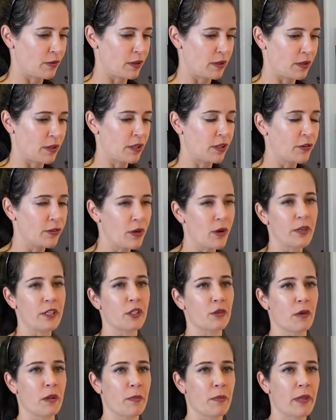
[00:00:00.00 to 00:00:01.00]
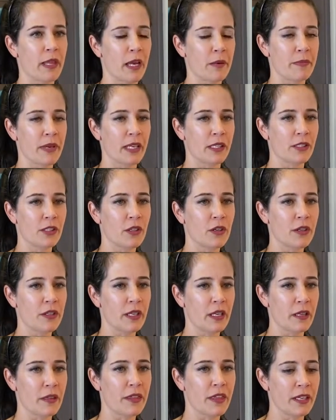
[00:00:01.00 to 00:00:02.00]
you'll notice with plant-based
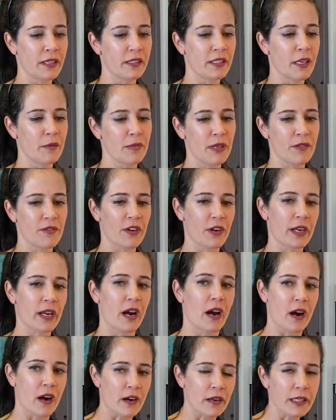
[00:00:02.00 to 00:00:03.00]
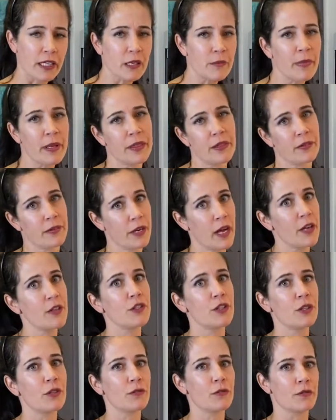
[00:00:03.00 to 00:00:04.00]
cooking, things can be very hearty, but they're not
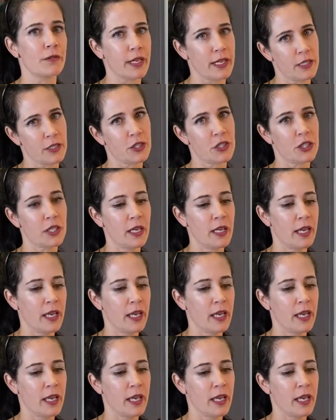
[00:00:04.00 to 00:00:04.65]
too rich.